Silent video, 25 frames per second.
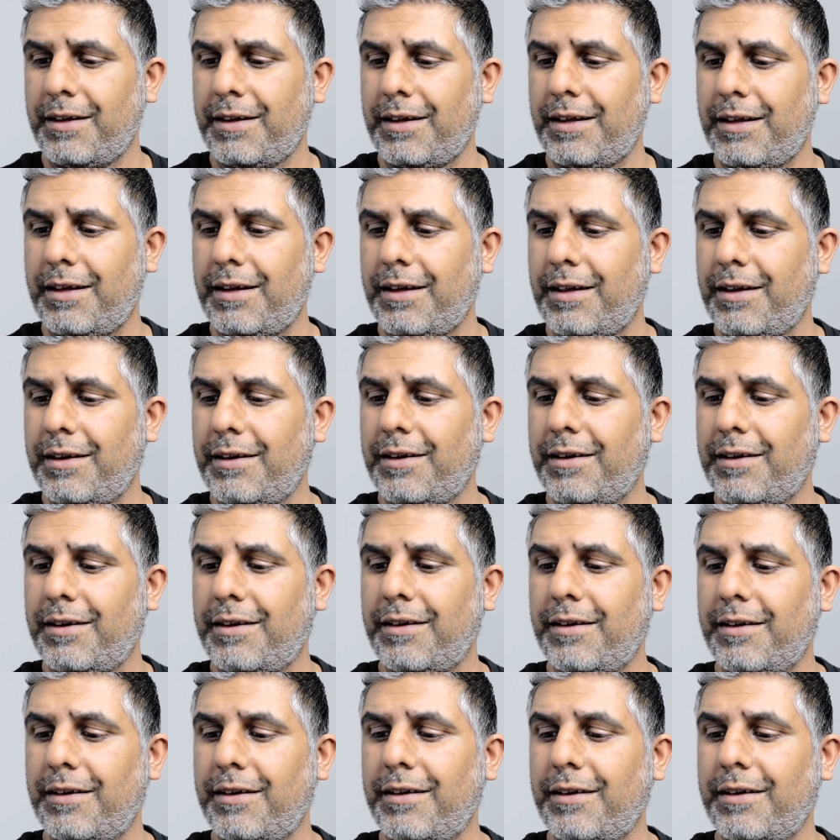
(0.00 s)
And
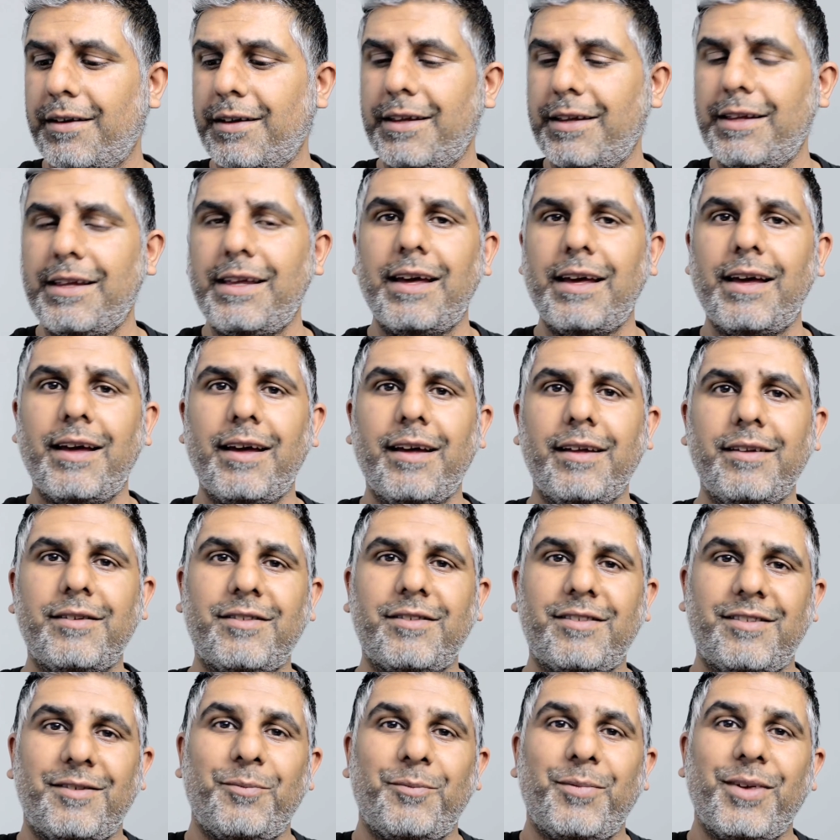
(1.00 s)
yeah,
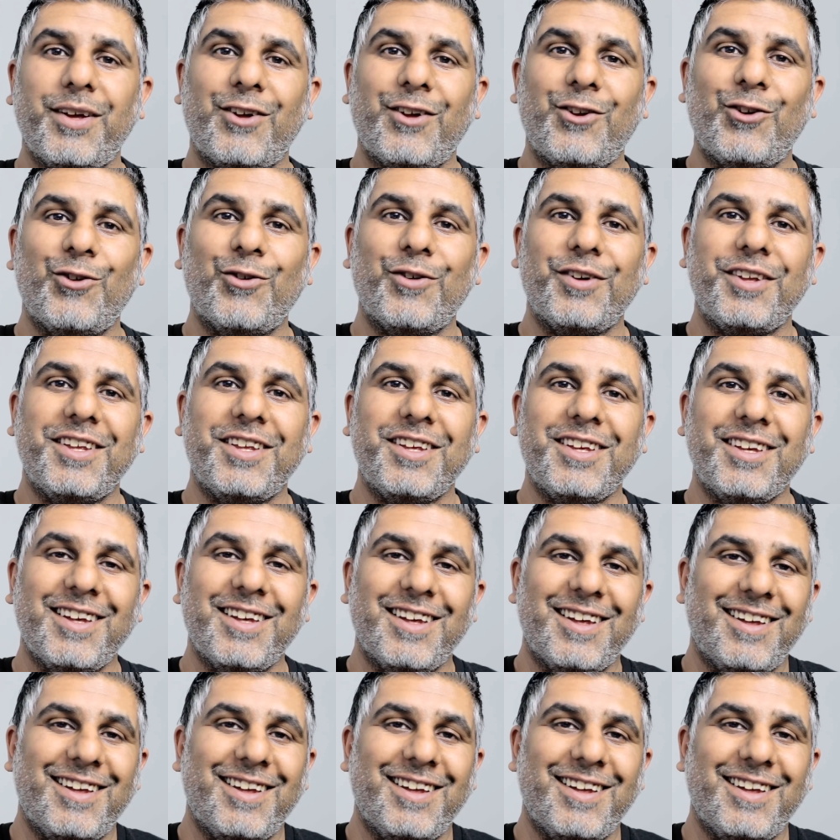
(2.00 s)
it's a bit annoying.